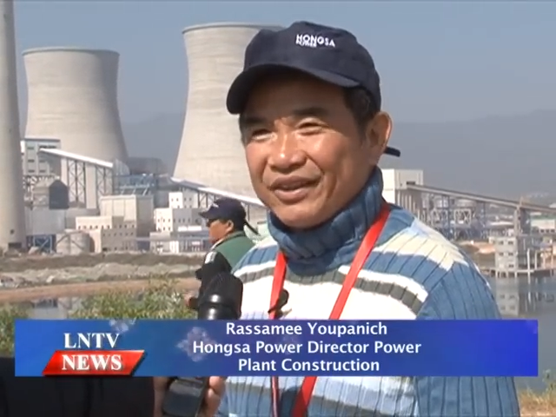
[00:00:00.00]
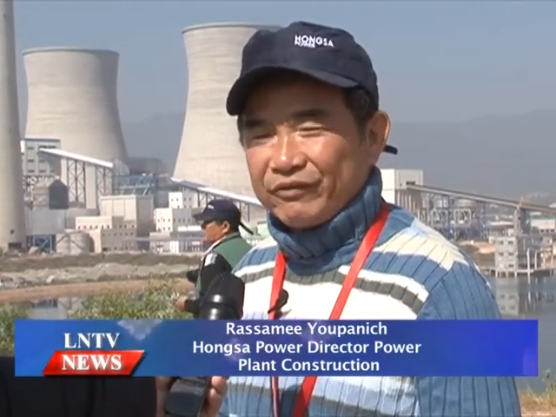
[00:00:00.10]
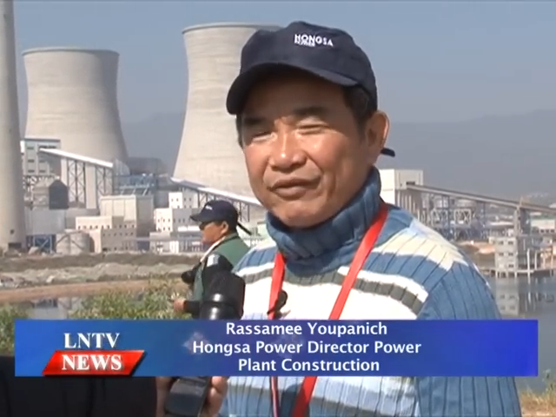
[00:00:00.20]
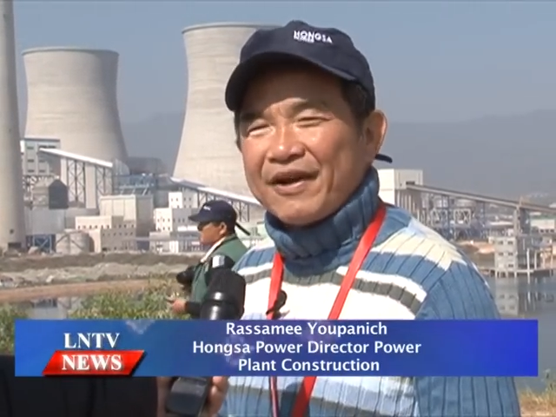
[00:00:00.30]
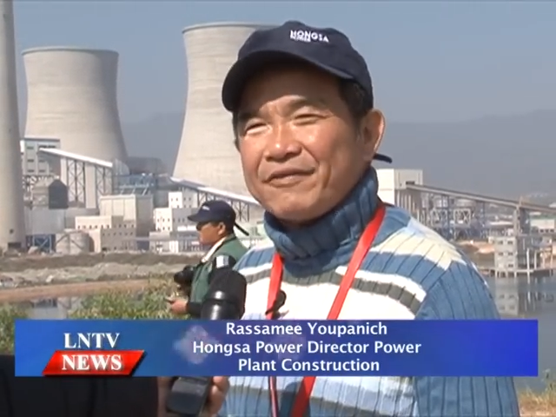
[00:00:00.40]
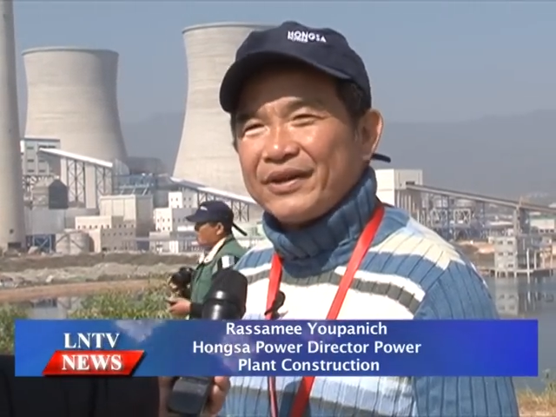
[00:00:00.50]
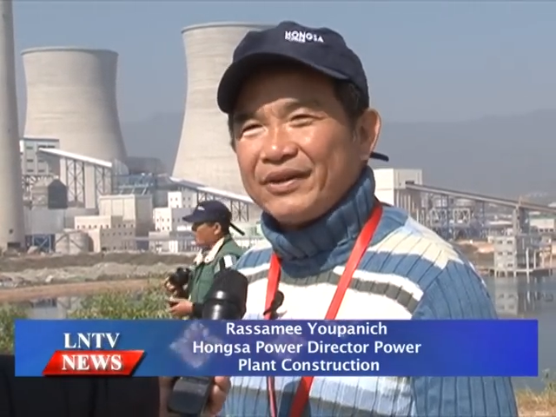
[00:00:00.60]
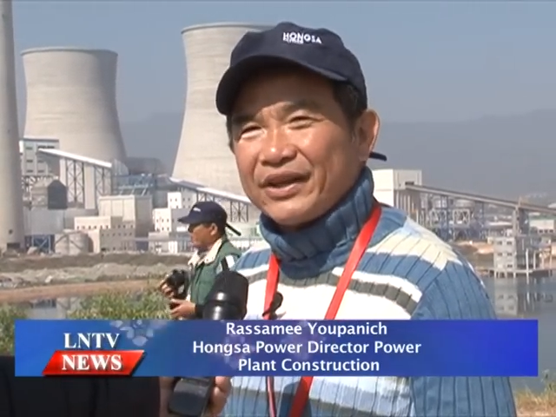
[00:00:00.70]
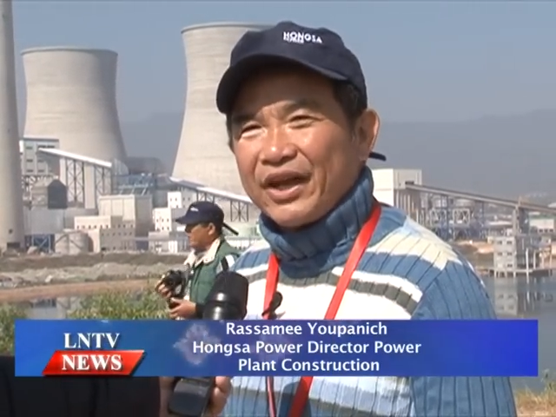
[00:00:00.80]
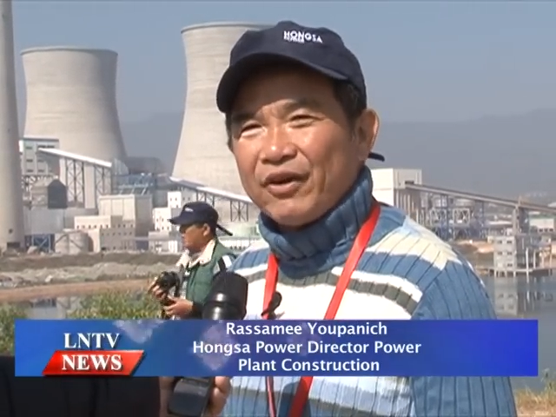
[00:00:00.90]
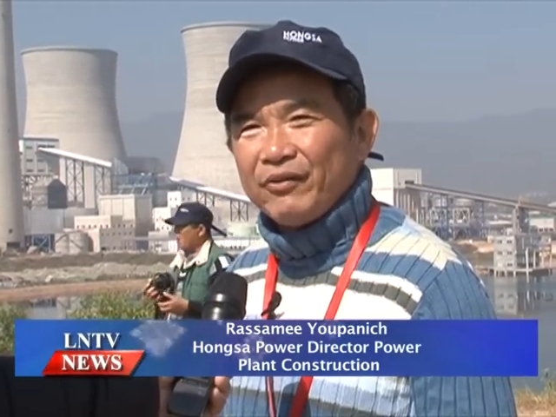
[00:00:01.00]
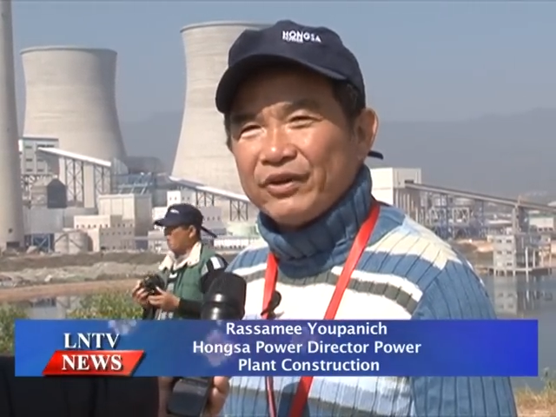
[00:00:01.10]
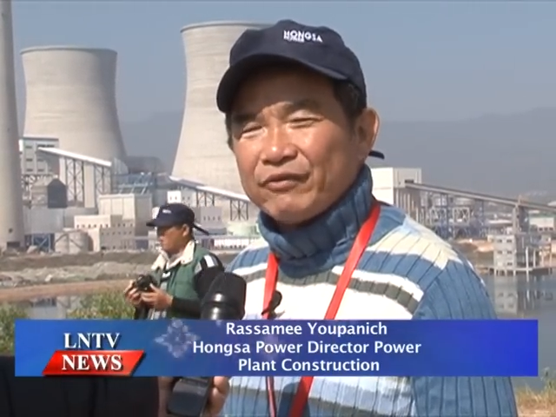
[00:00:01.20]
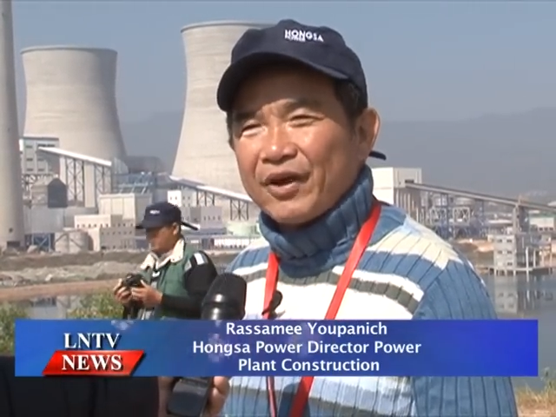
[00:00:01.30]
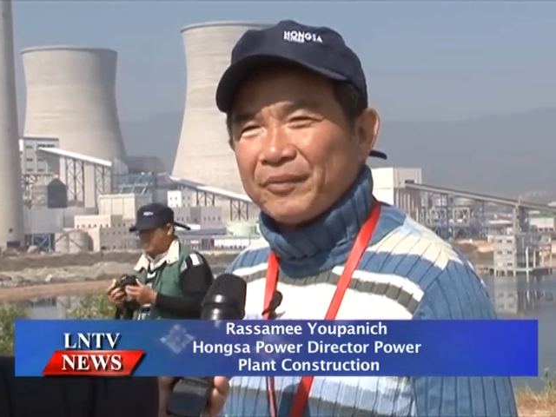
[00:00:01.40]
500
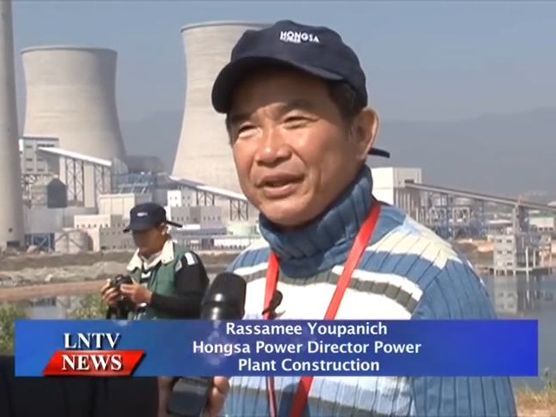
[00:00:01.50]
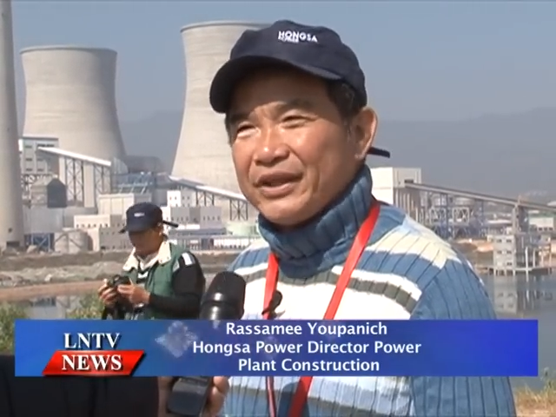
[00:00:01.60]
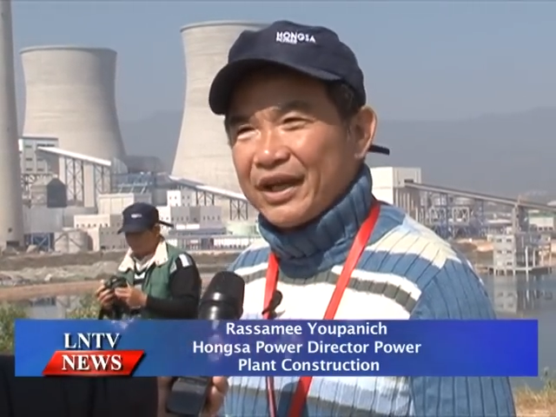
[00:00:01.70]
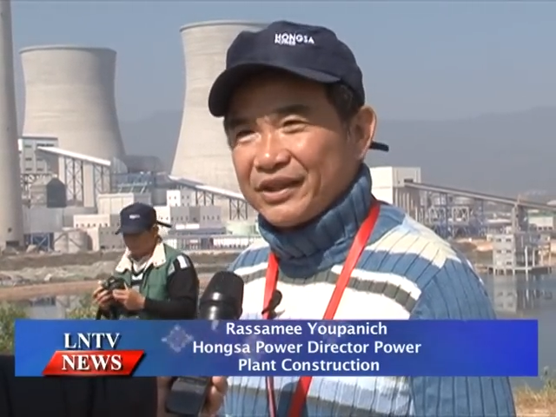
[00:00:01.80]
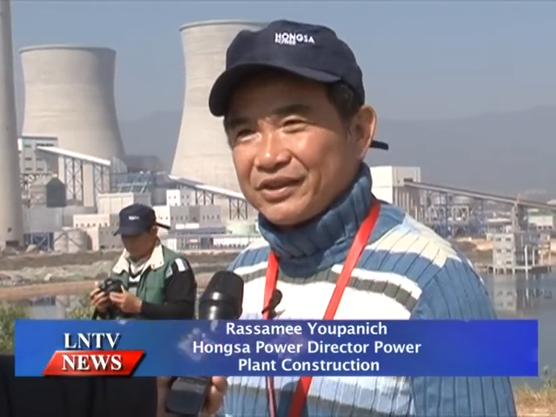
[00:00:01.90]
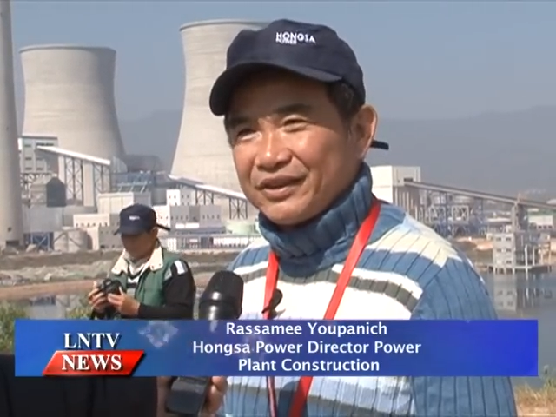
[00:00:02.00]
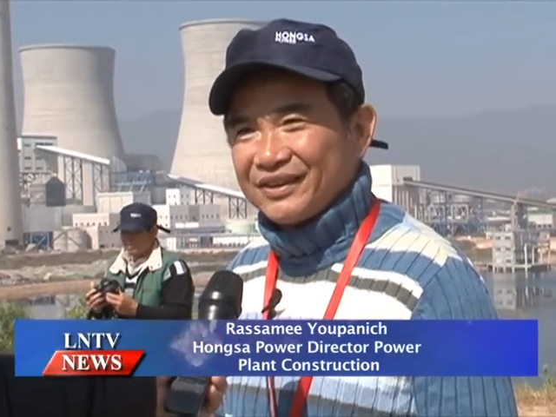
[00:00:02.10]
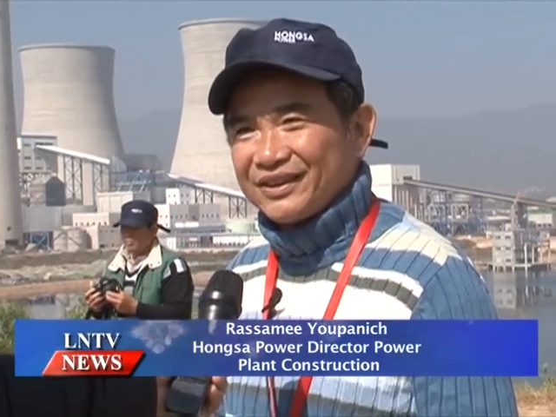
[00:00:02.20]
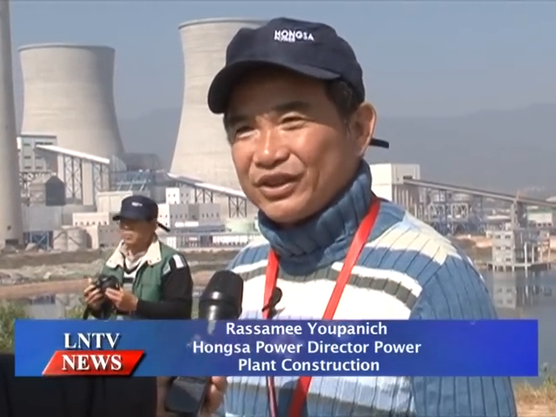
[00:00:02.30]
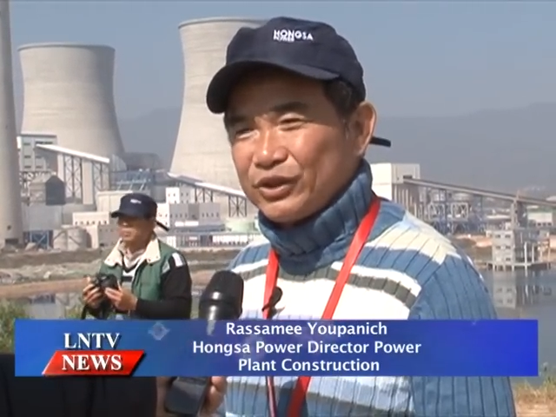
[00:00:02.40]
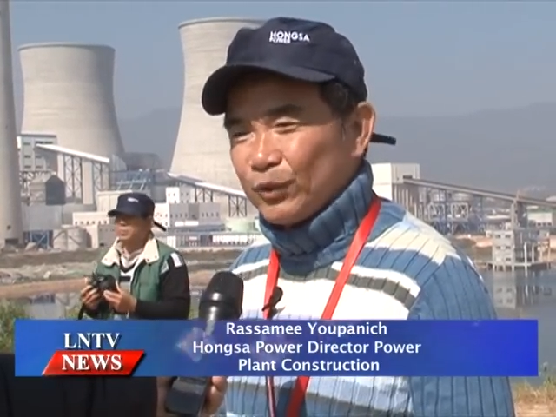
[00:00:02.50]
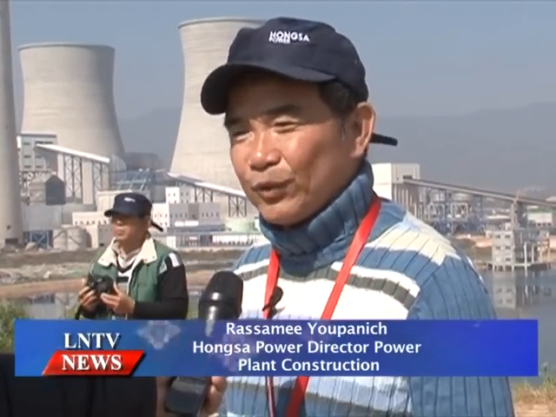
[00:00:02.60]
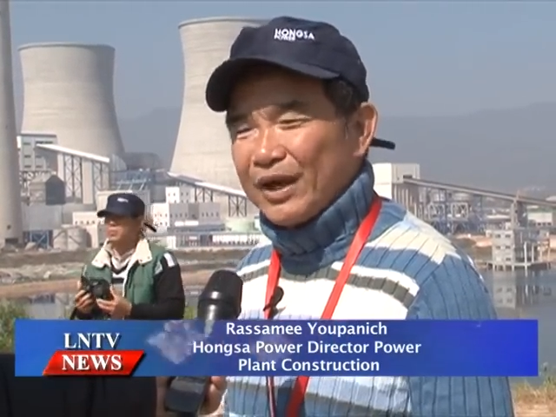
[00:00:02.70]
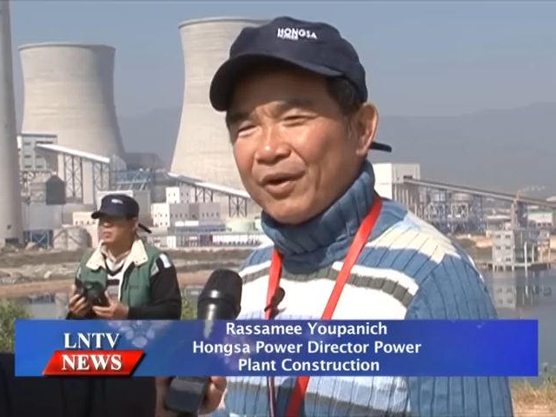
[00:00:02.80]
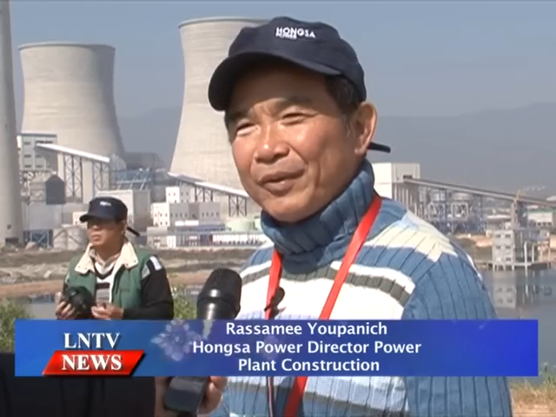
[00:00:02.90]
kV from EGAT
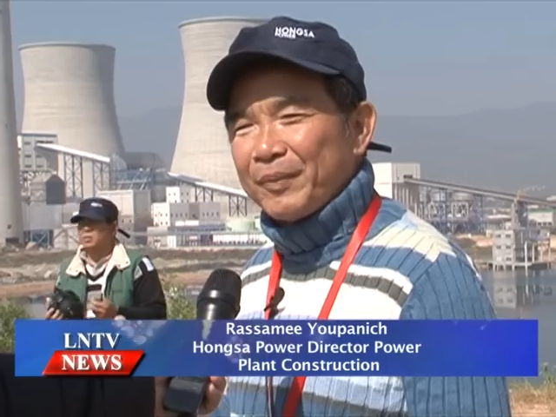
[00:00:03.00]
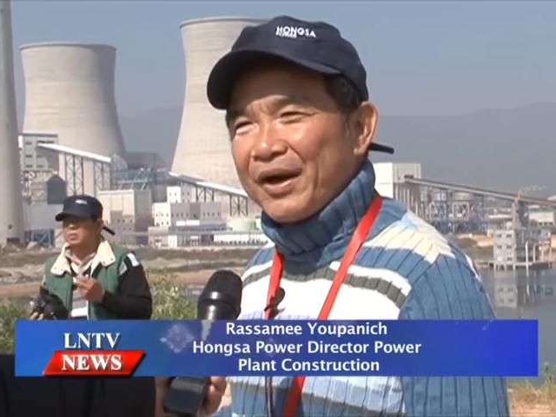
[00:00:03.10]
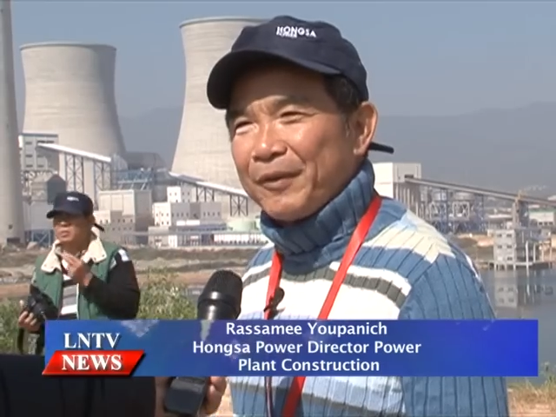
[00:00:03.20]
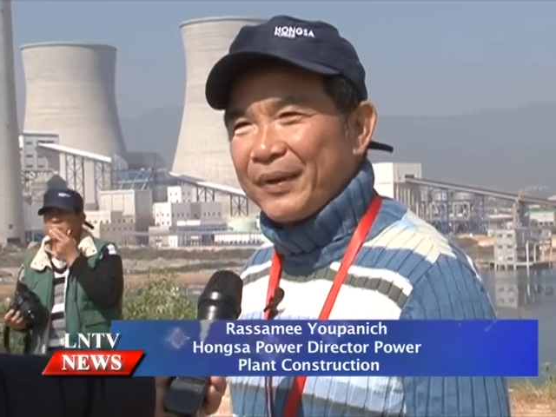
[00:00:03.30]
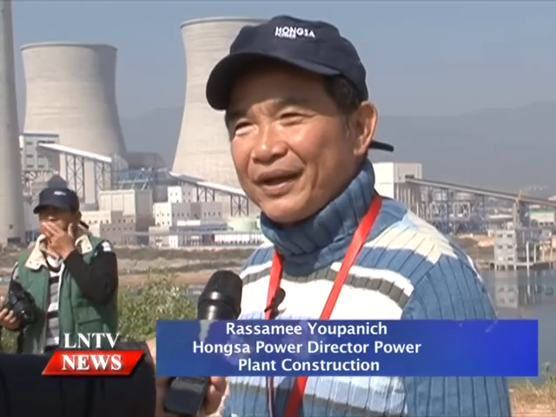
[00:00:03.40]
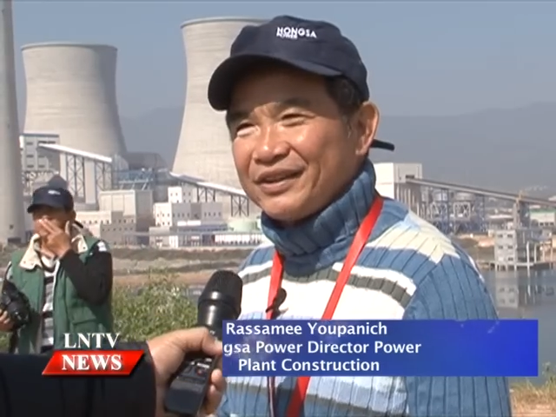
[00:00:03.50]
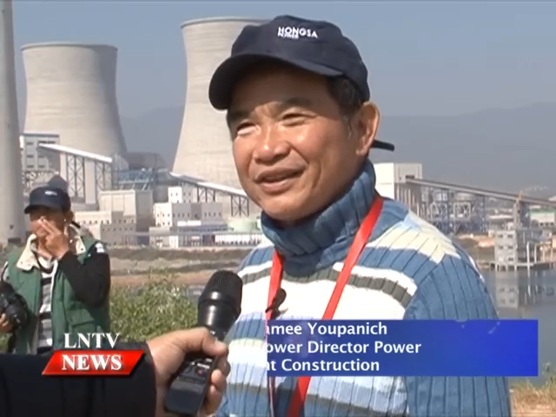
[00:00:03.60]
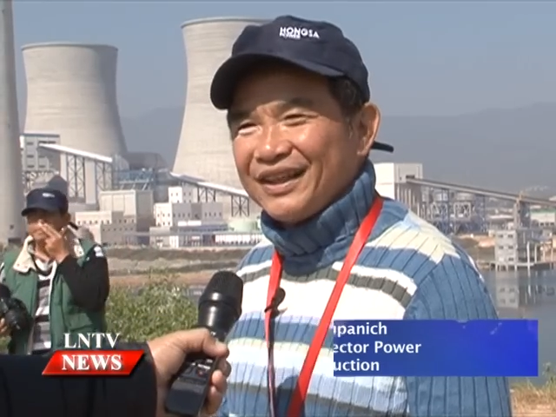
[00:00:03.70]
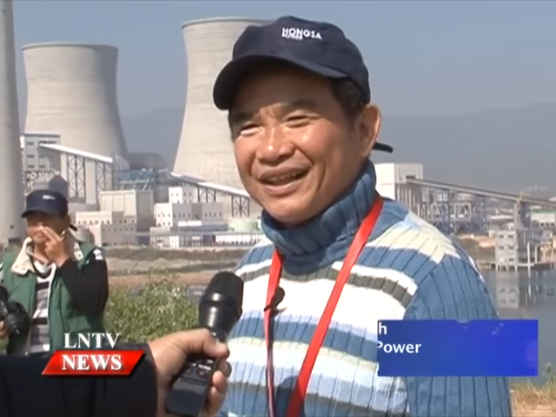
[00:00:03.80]
to our power plant